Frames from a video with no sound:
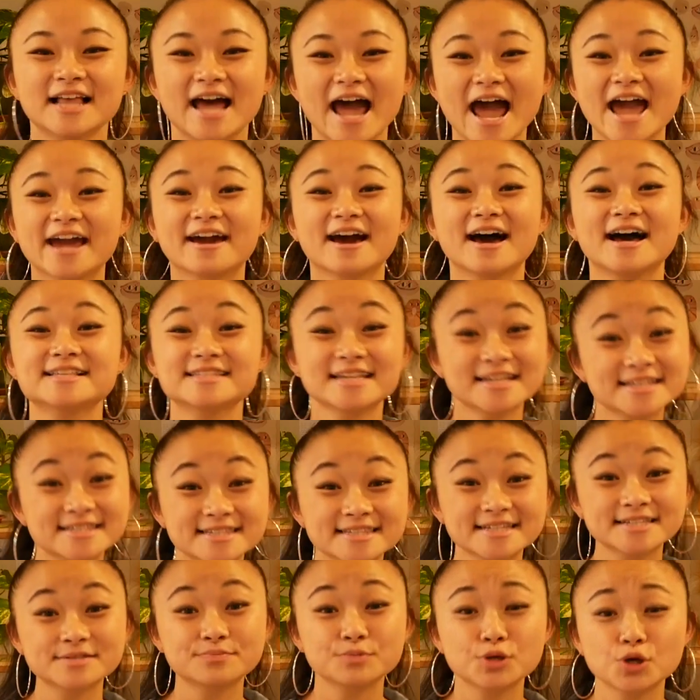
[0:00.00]
Hey guys,
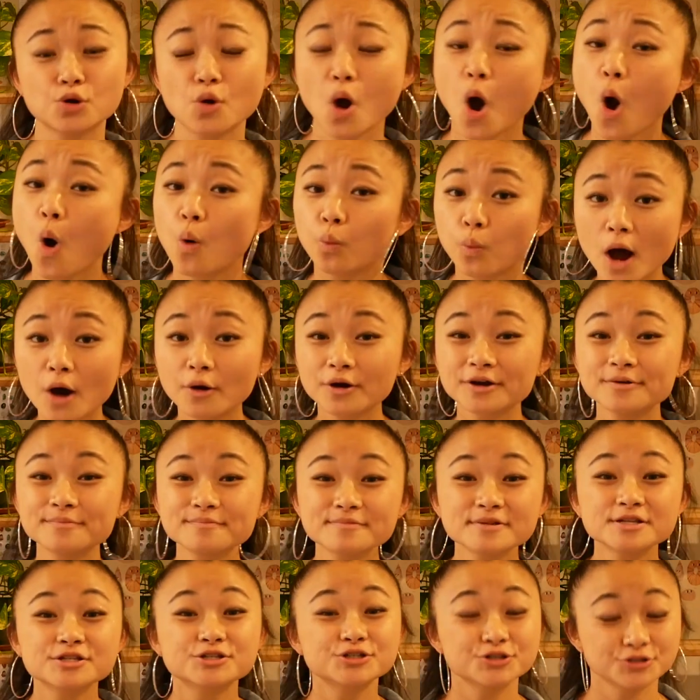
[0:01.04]
it's Liz Mew.
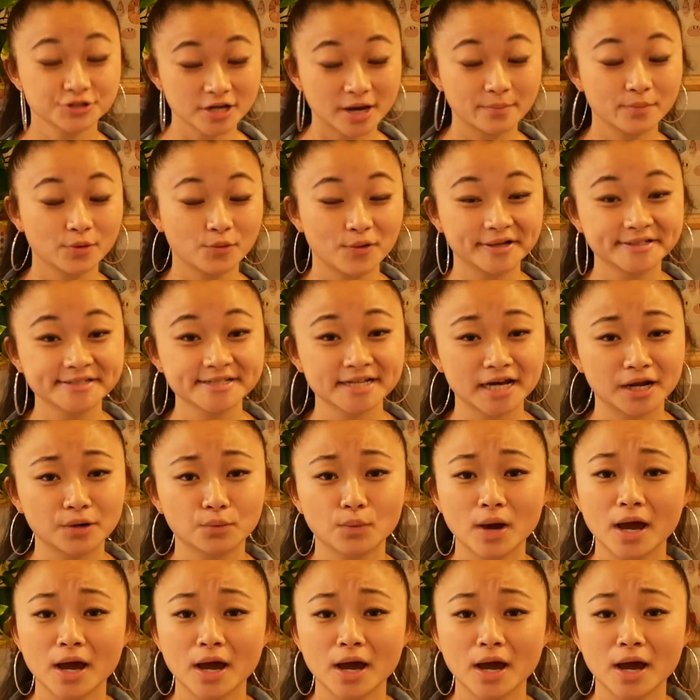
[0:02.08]
Welcome to Number One Ton,